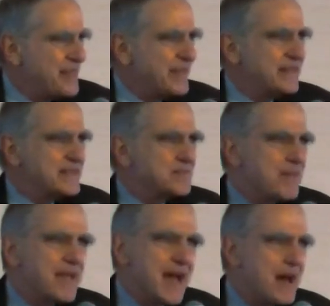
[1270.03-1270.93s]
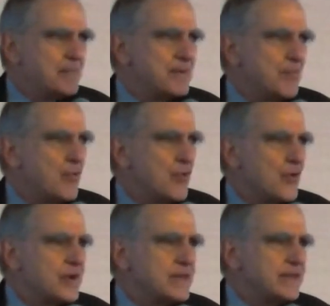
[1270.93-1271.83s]
think this may happen
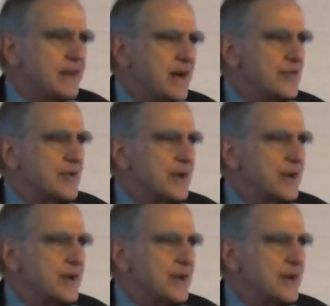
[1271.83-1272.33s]
more in other